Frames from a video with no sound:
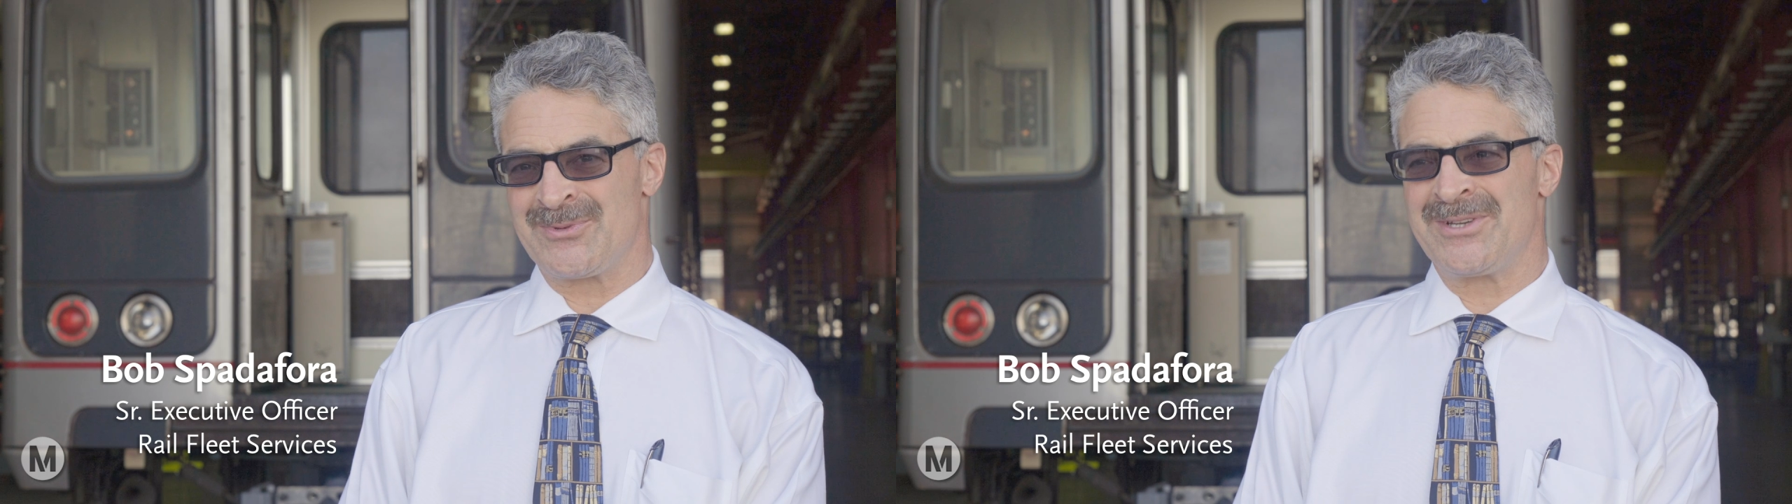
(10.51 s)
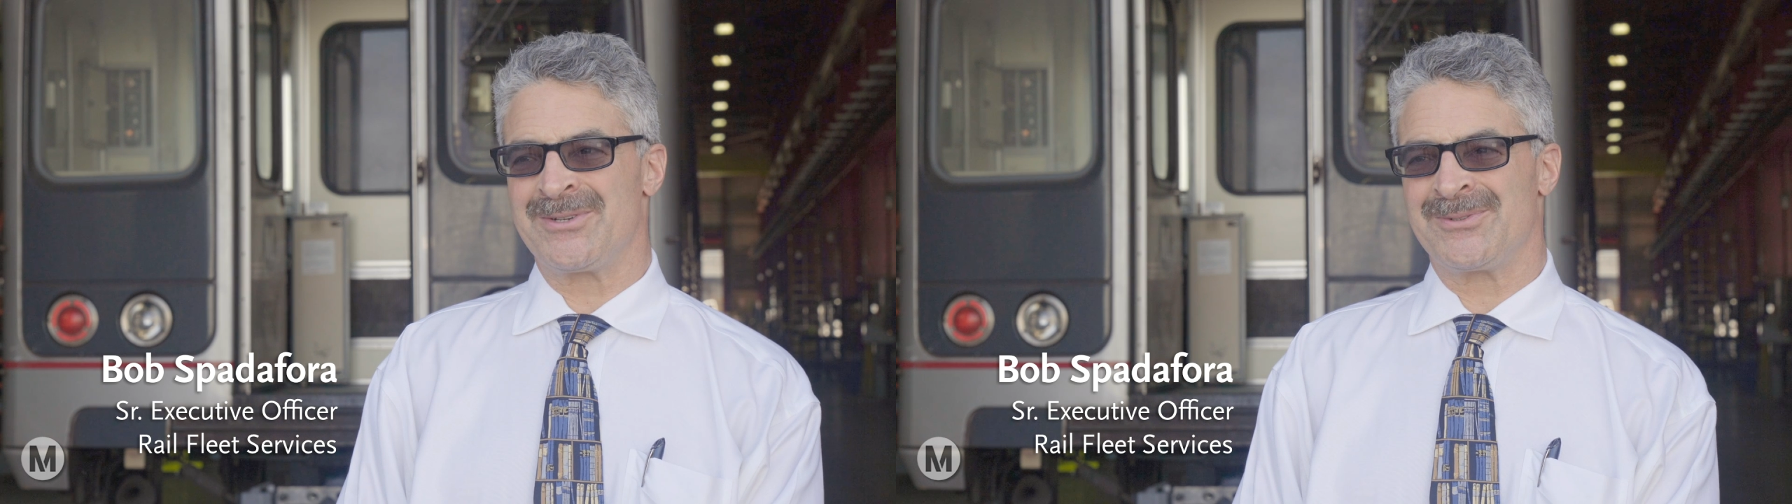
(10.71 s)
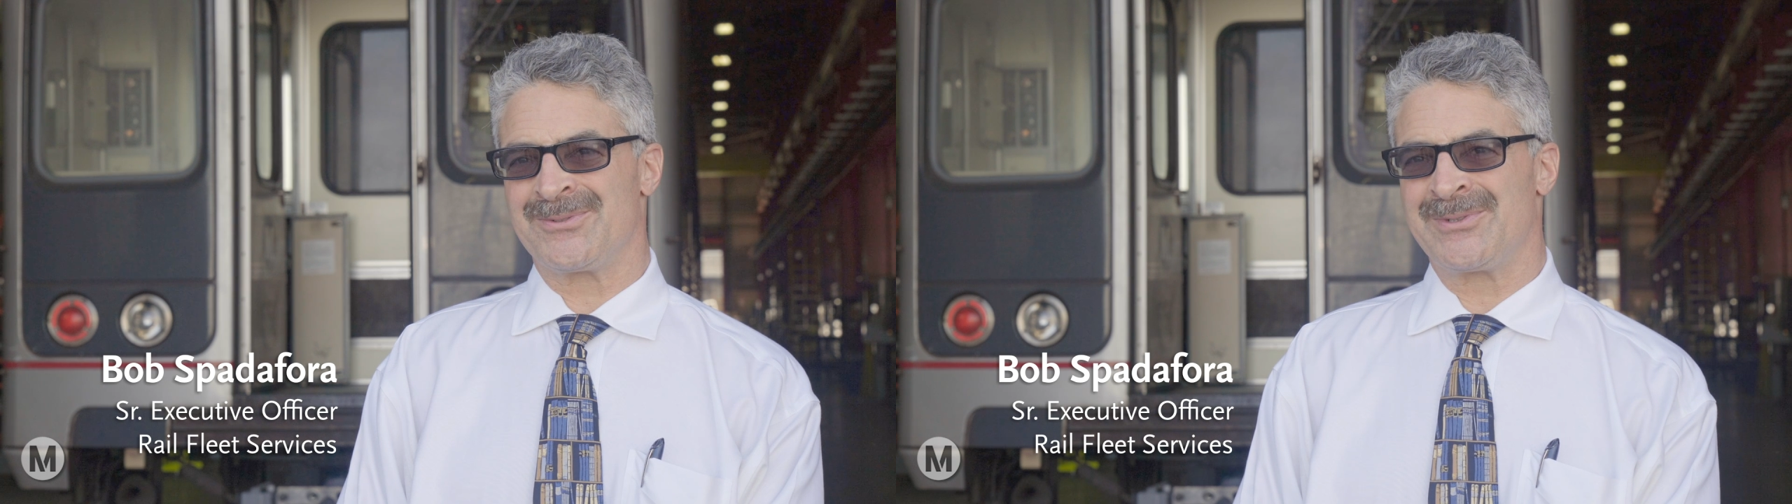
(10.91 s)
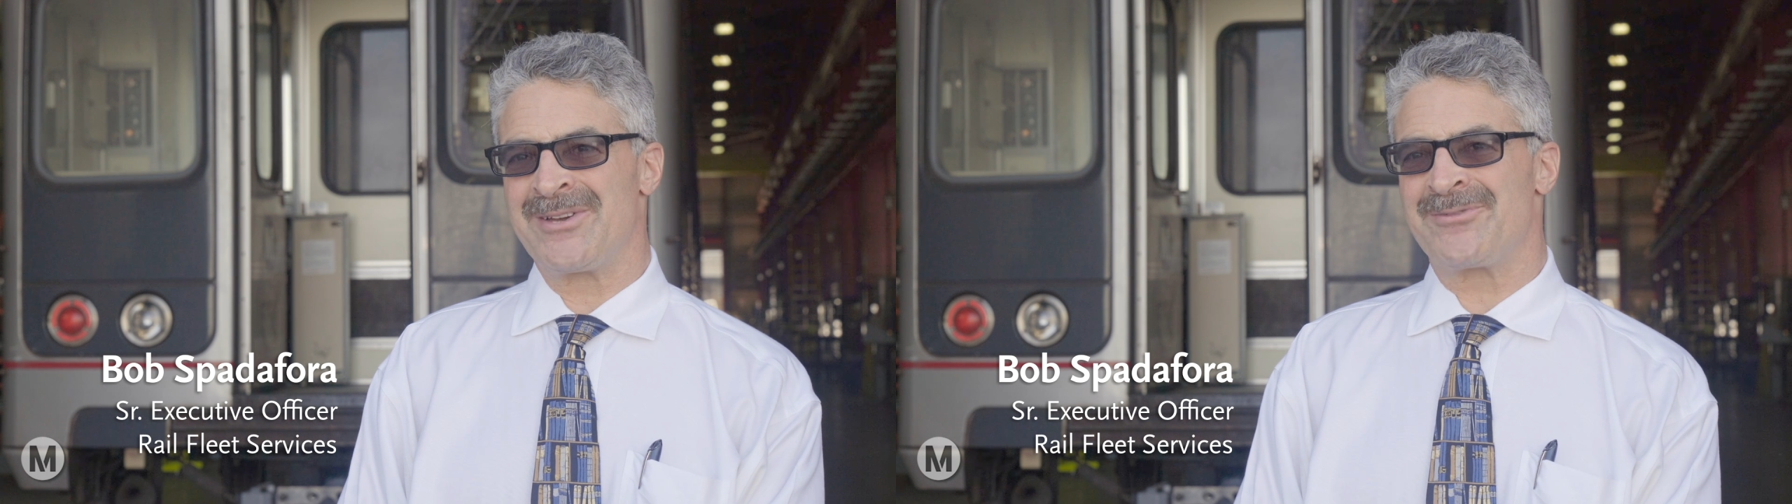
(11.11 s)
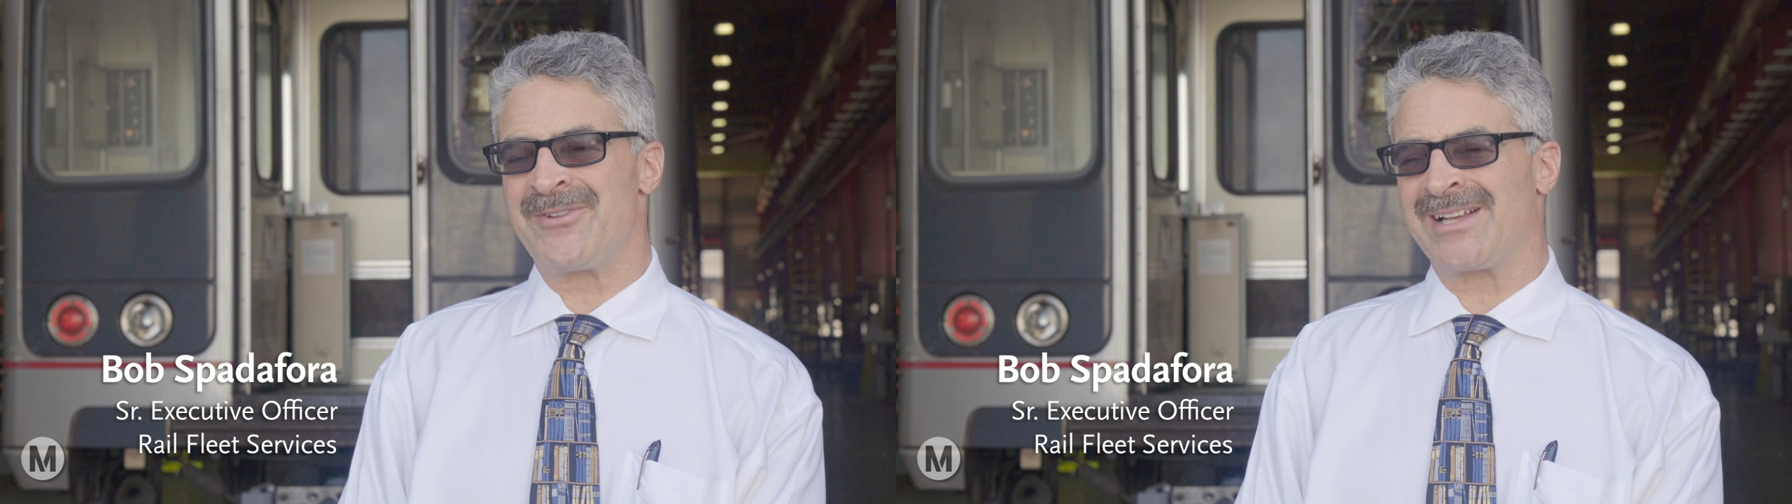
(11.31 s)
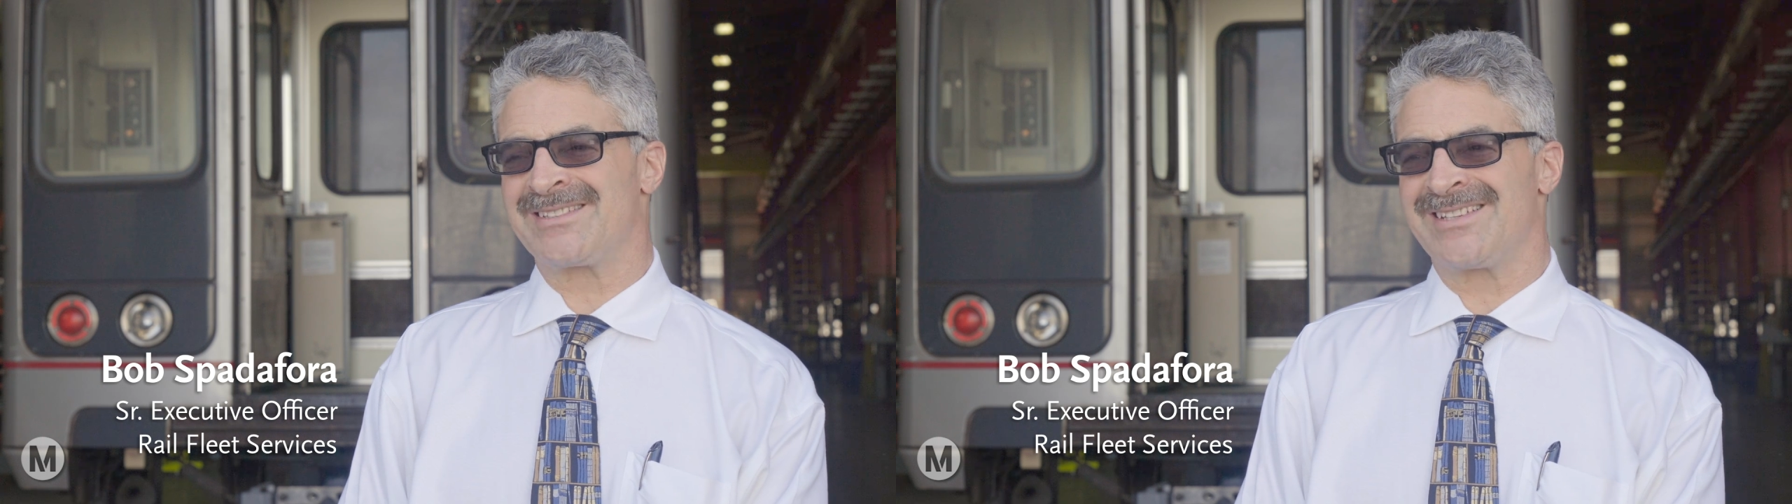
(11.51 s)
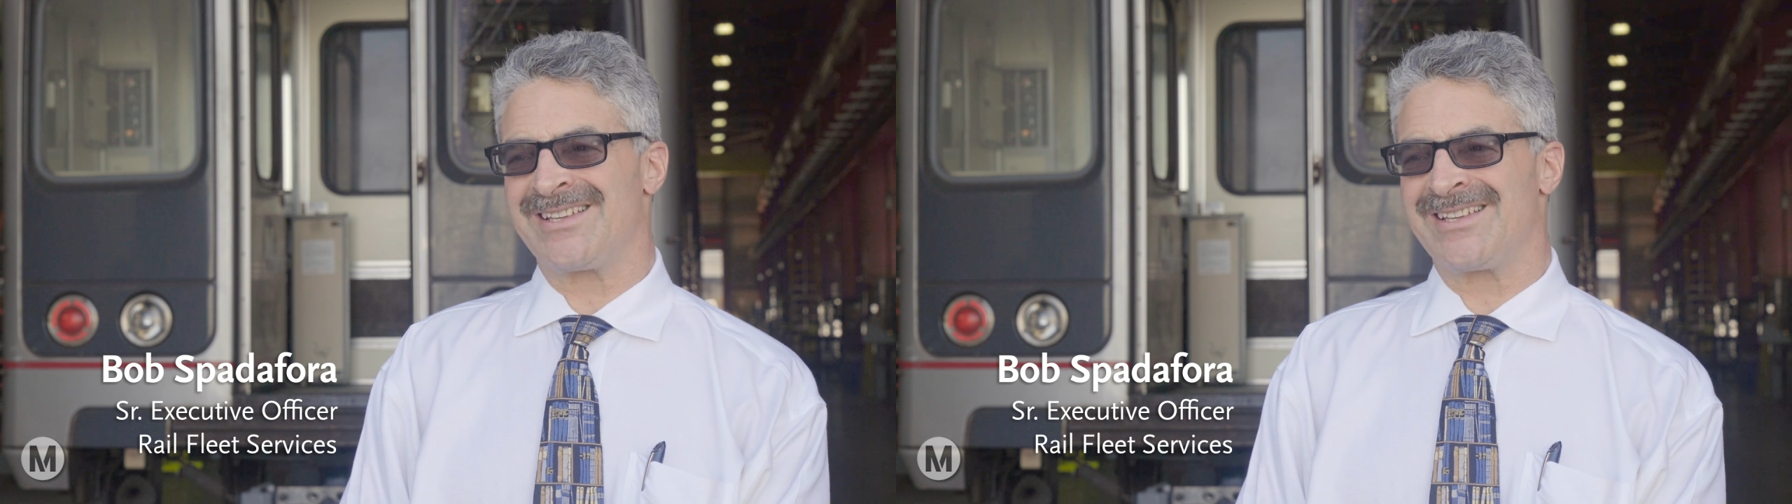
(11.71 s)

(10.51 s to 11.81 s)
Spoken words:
We affect